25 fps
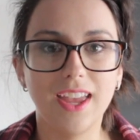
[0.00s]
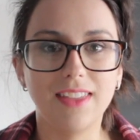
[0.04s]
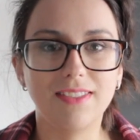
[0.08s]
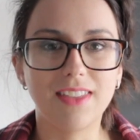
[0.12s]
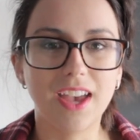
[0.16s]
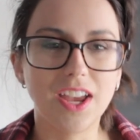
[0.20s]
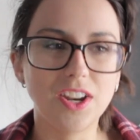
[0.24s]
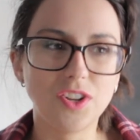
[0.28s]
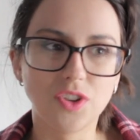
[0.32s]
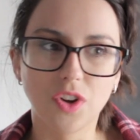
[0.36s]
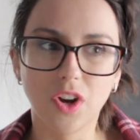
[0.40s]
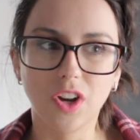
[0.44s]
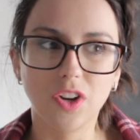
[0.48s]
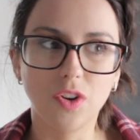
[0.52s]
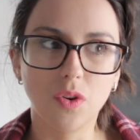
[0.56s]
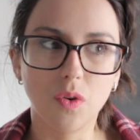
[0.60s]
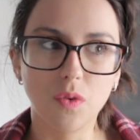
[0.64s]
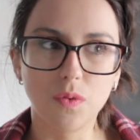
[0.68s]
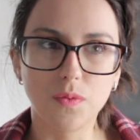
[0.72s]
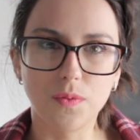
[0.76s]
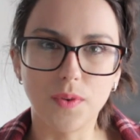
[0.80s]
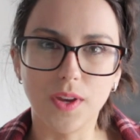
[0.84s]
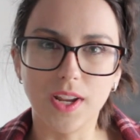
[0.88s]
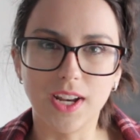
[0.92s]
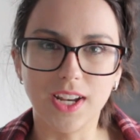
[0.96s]
they don't
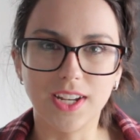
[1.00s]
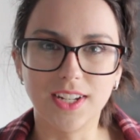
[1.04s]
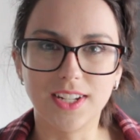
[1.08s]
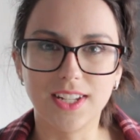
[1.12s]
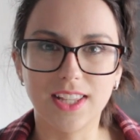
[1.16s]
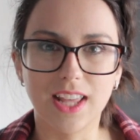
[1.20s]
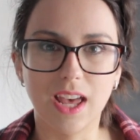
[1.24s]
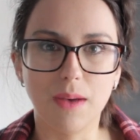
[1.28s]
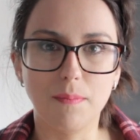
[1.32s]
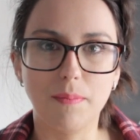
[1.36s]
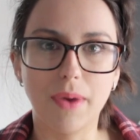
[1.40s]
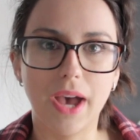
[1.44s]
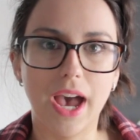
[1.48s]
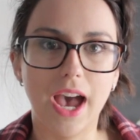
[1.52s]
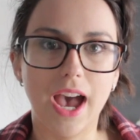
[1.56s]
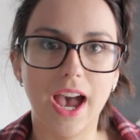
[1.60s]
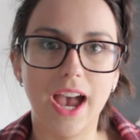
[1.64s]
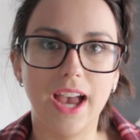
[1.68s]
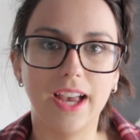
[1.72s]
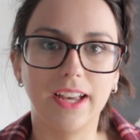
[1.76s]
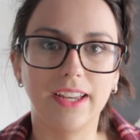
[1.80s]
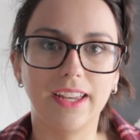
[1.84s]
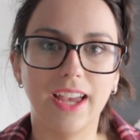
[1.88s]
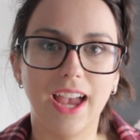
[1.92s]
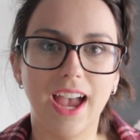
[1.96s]
all fit into that
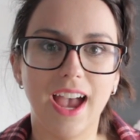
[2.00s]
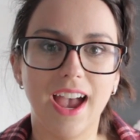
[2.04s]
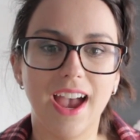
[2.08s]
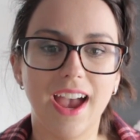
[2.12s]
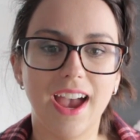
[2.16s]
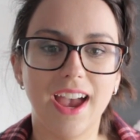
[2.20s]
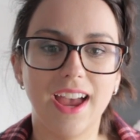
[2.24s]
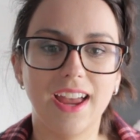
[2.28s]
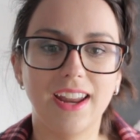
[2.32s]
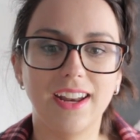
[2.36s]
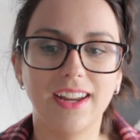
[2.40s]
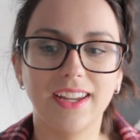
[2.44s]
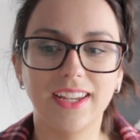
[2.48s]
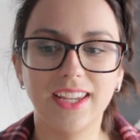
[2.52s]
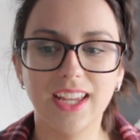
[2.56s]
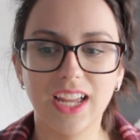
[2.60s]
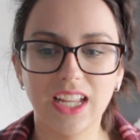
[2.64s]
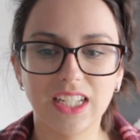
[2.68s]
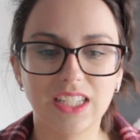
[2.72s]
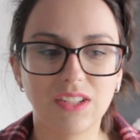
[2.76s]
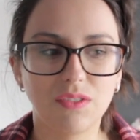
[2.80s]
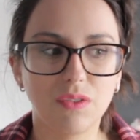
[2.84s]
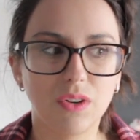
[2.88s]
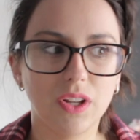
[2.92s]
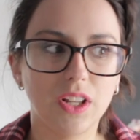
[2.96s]
bag and it
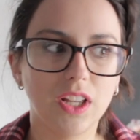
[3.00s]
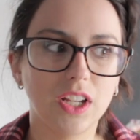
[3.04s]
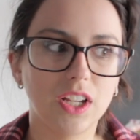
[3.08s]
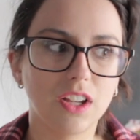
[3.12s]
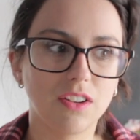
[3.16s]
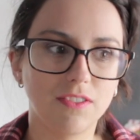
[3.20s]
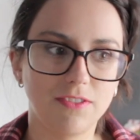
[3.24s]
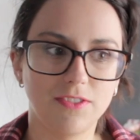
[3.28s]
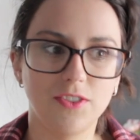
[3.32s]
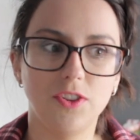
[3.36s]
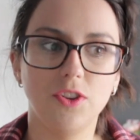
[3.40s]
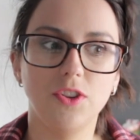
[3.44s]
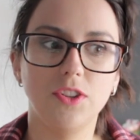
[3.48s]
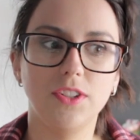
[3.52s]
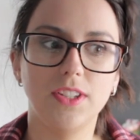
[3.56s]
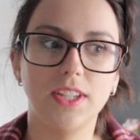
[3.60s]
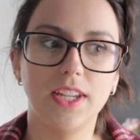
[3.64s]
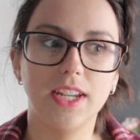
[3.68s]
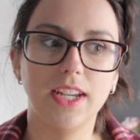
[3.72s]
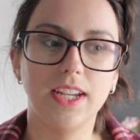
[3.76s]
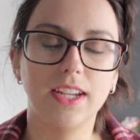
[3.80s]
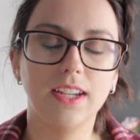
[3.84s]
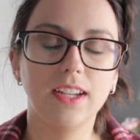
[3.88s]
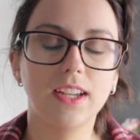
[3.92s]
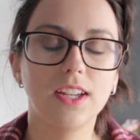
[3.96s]
gets really
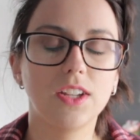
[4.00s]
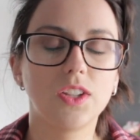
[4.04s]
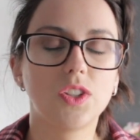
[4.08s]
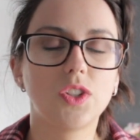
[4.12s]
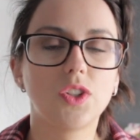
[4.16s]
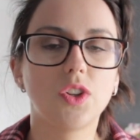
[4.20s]
confusing.